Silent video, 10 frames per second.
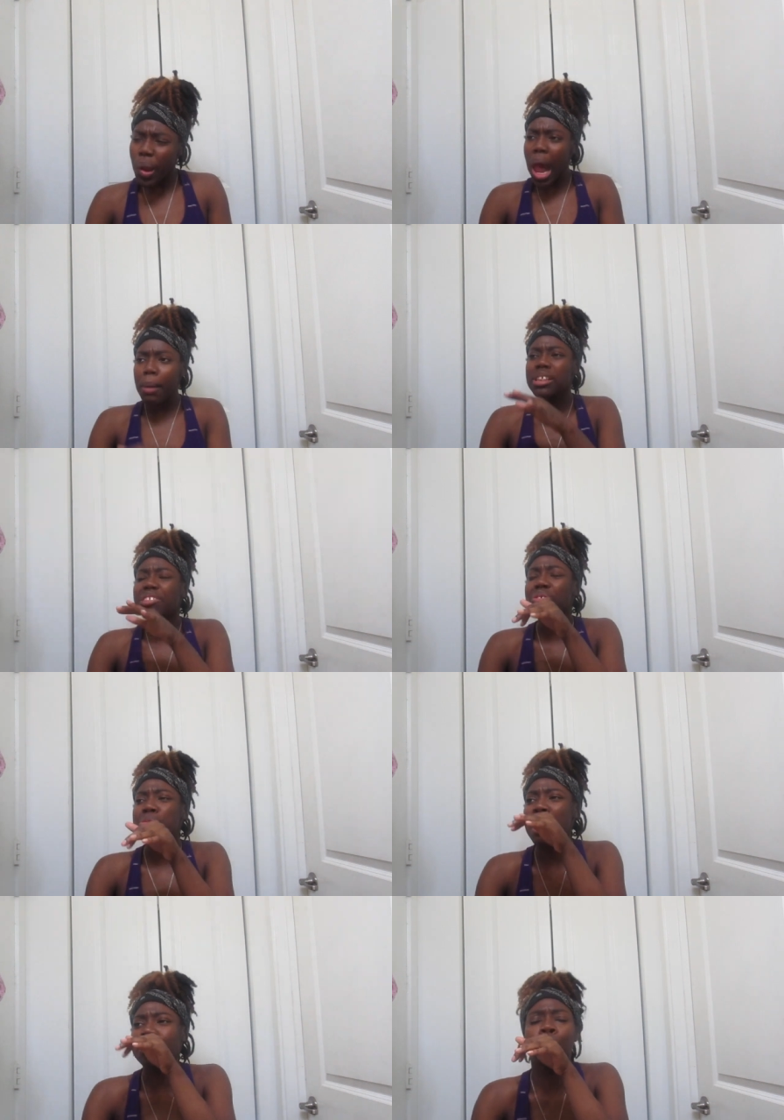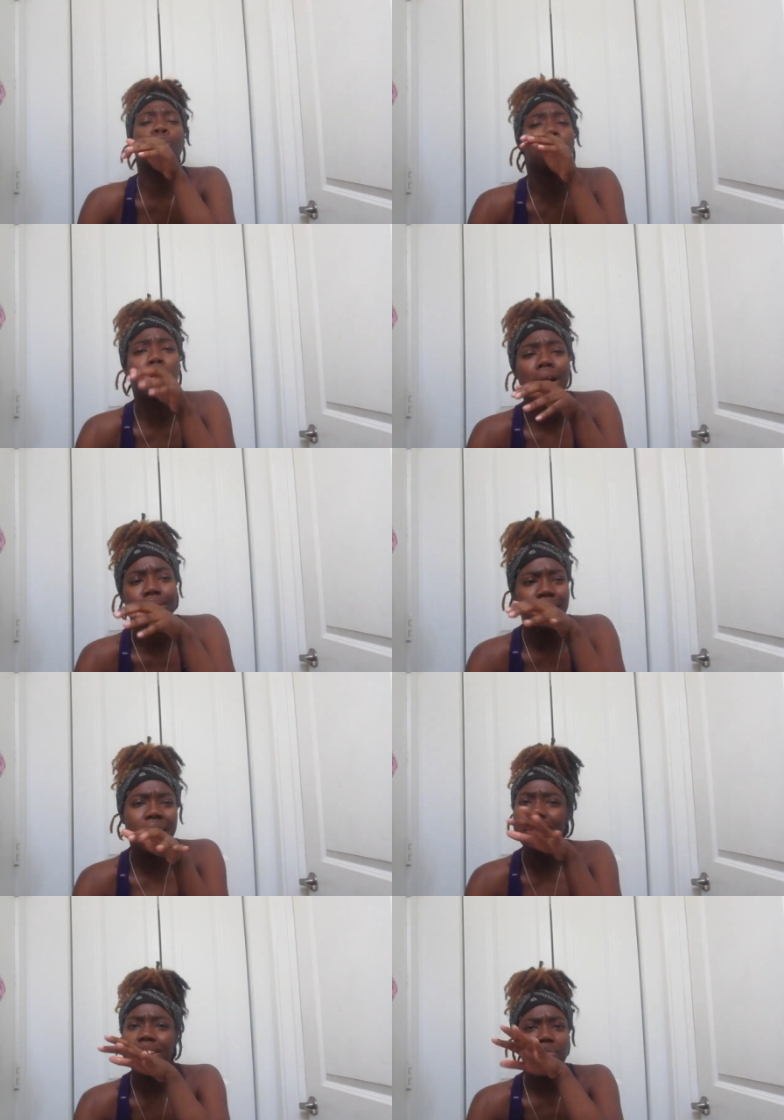I believe it was about 2 o'clock, the
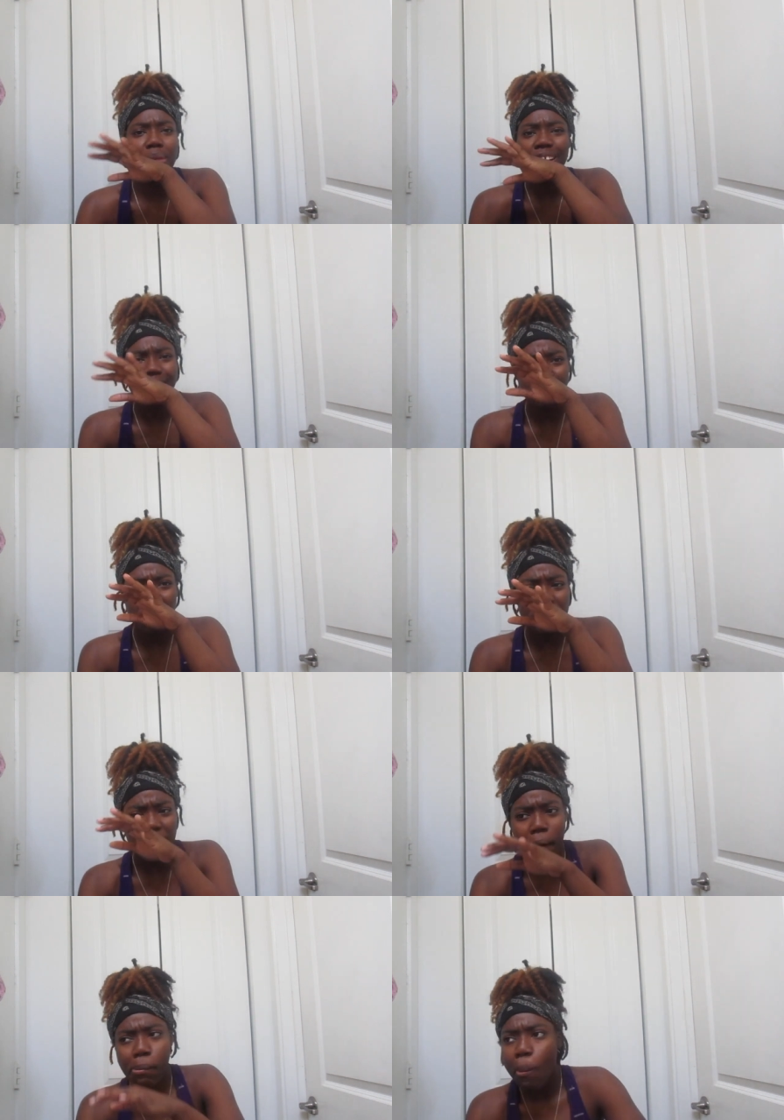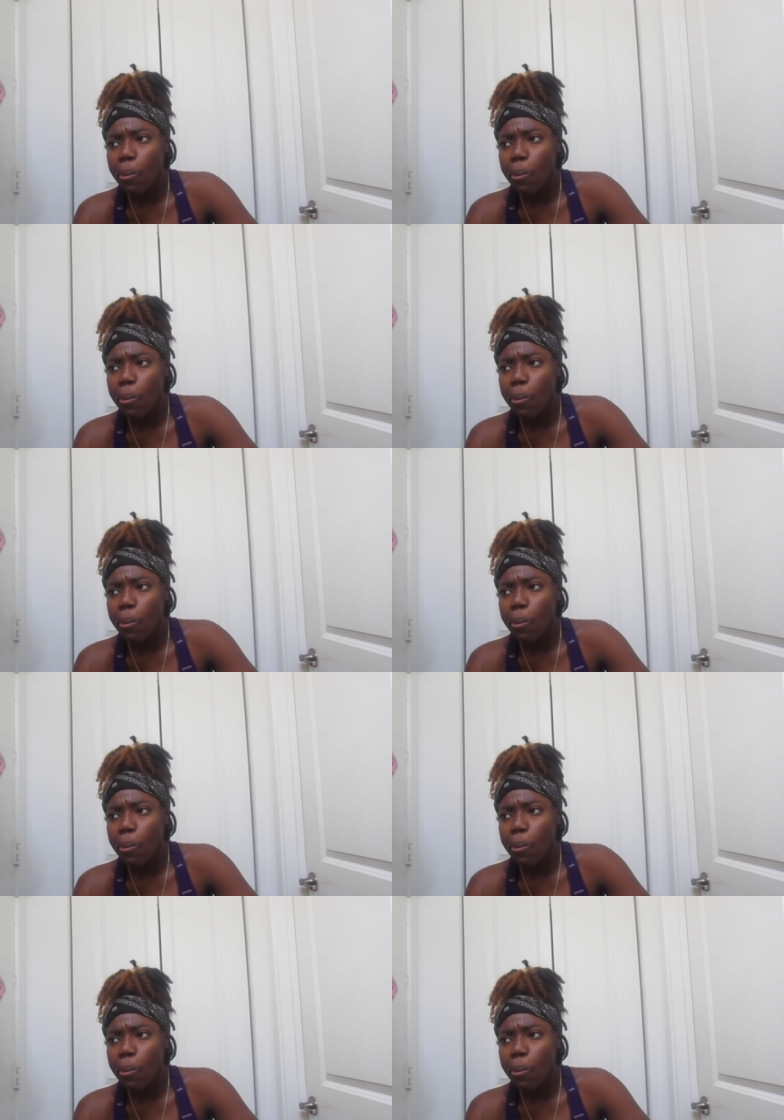ending of my shift, I think.